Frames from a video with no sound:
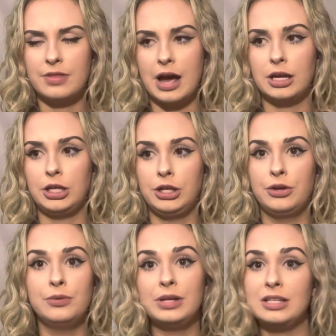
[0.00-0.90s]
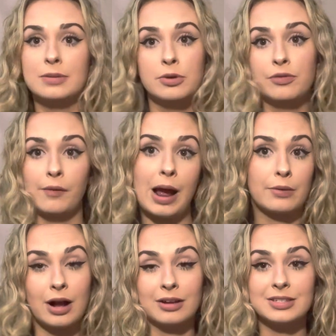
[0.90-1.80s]
that you need to move around
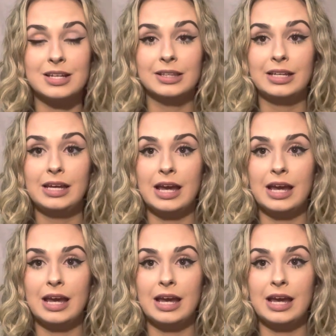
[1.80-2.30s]
constantly.